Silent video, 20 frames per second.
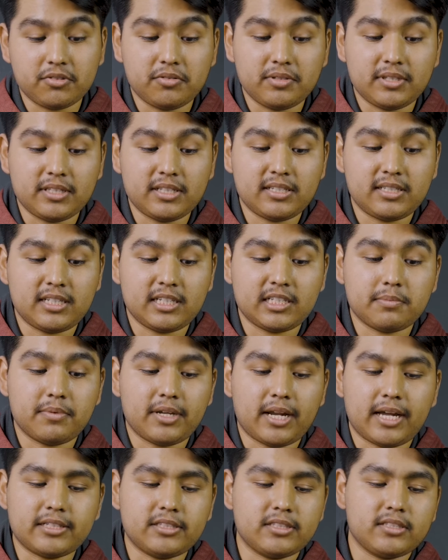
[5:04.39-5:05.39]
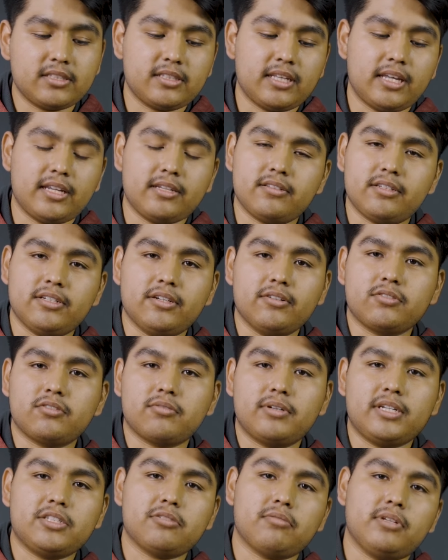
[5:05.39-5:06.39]
doing these things, but I just said,
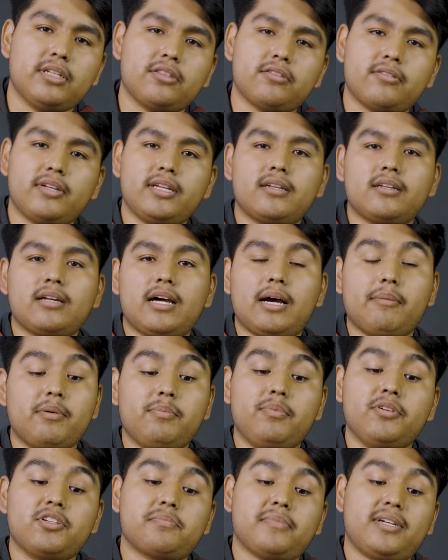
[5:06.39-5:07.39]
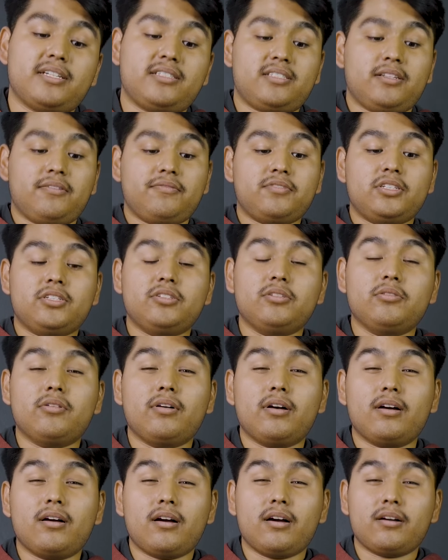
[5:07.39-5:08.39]
2023, I'm gonna push myself to do
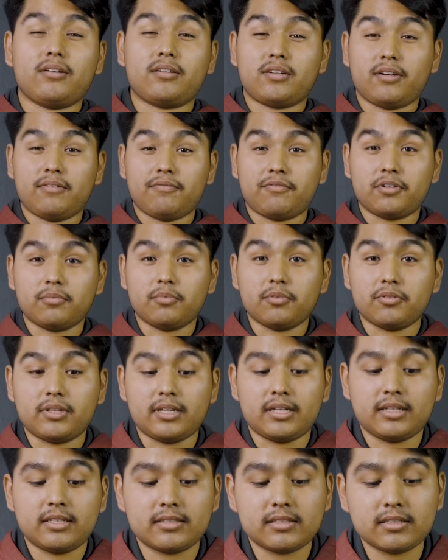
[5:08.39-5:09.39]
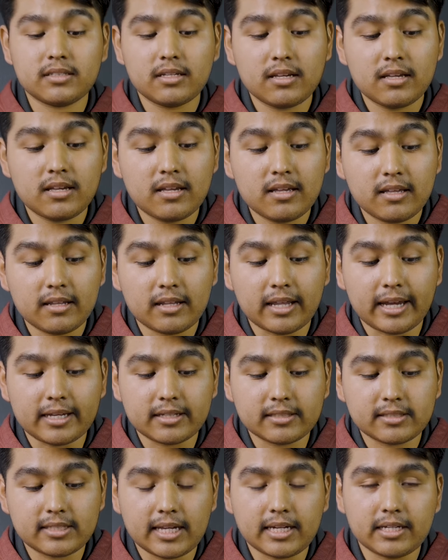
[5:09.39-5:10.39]
uncomfortable things
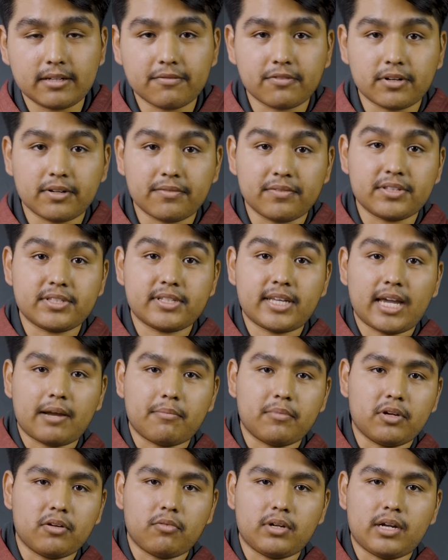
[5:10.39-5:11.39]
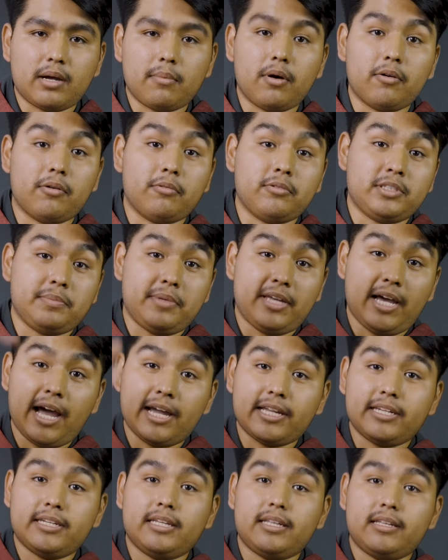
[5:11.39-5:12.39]
like standing in front of this camera when I'm always
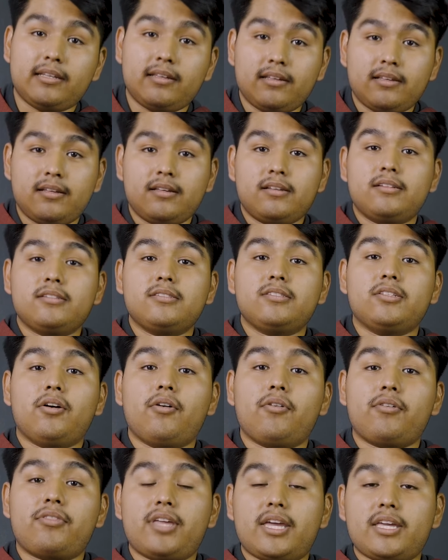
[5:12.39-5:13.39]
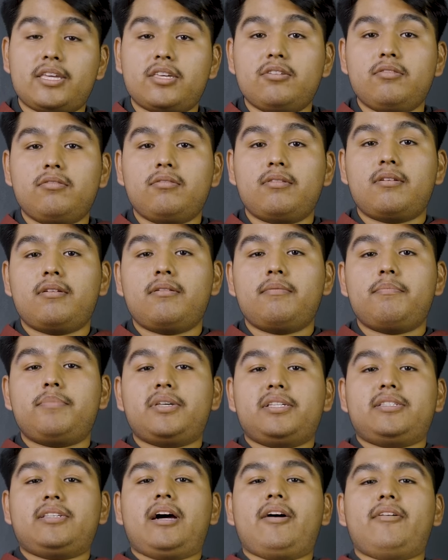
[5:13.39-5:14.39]
behind it. So thank you,
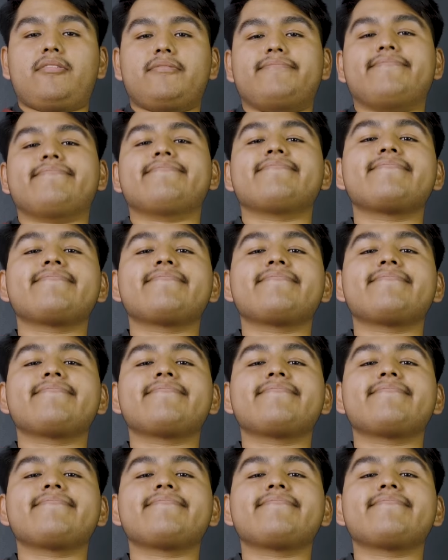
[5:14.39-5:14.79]
peace out.